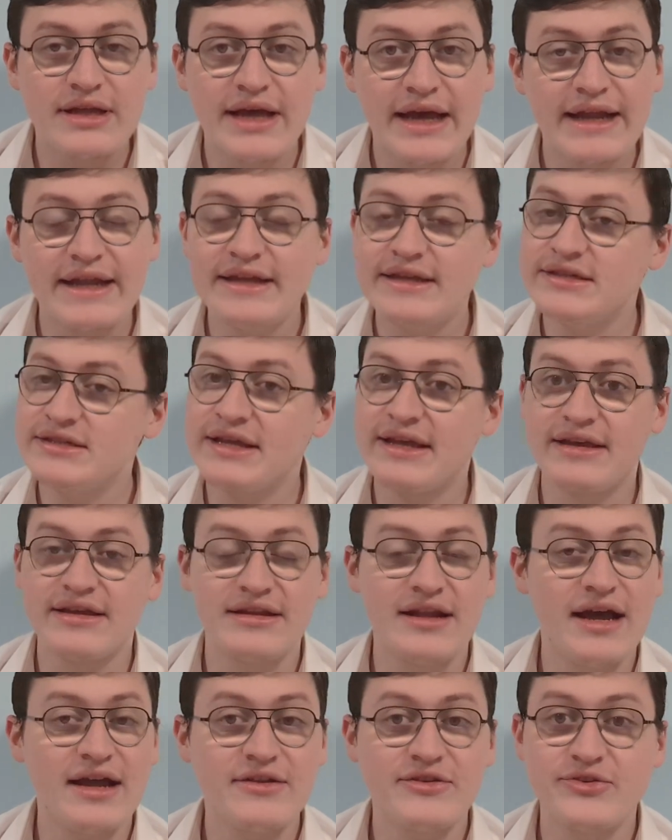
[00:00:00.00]
and he
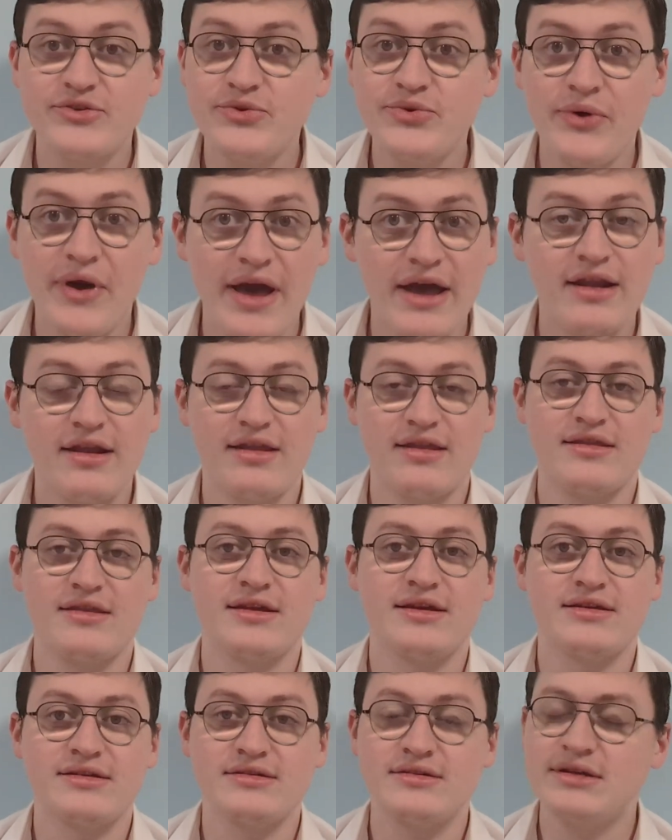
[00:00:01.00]
cannot do
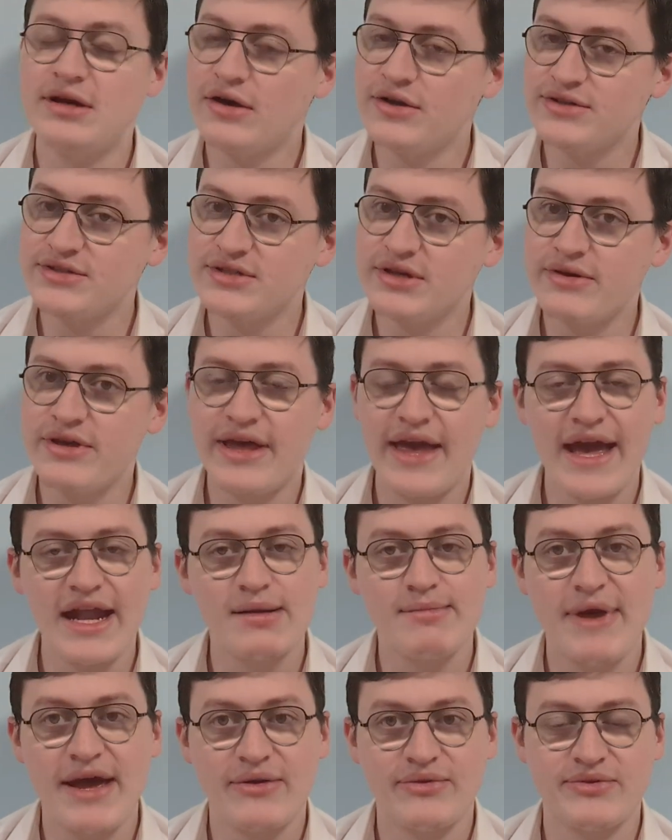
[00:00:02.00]
anything. Also, he can't
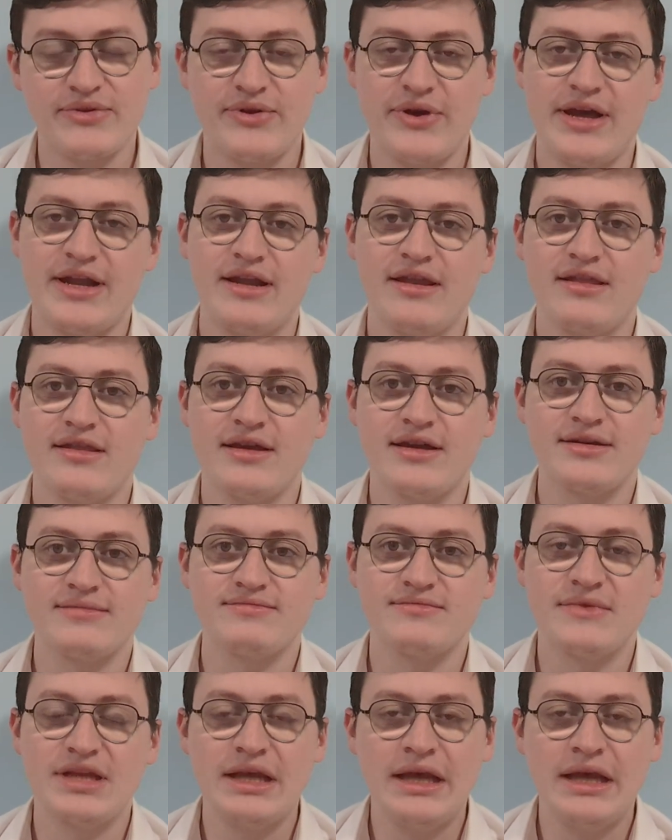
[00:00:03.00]
amount to anything.